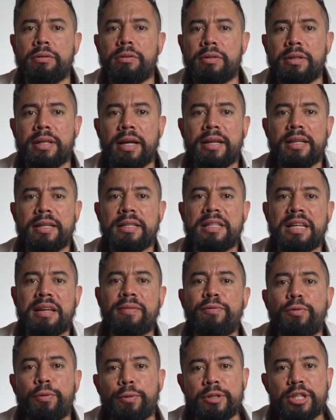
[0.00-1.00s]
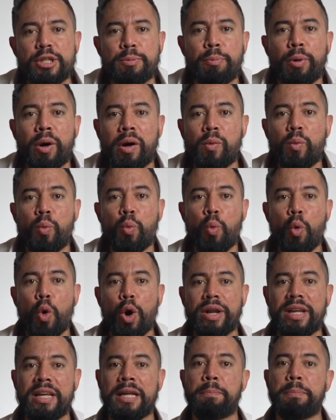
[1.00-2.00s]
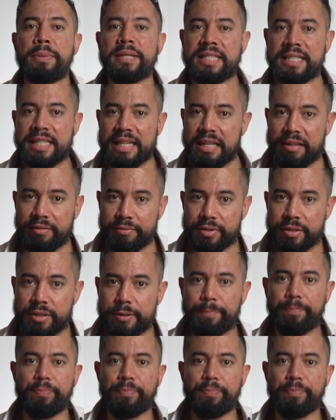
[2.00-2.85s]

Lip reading: that is influenced by what it perceives.